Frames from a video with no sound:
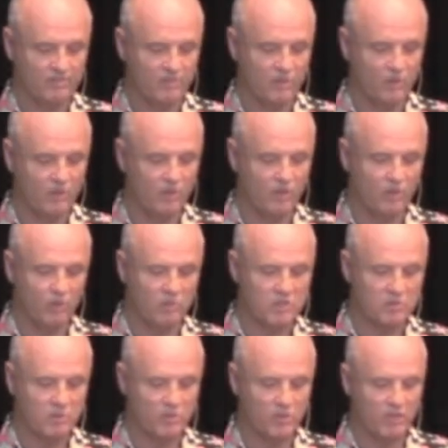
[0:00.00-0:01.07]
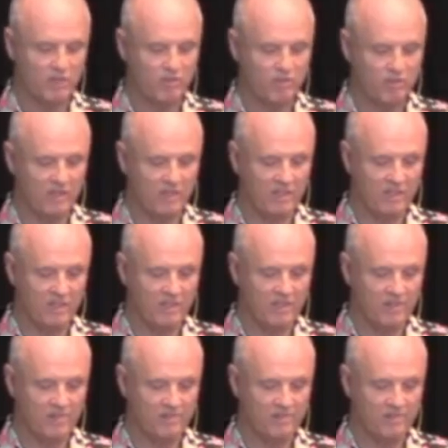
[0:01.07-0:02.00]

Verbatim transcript: We know that we must be ready for that day.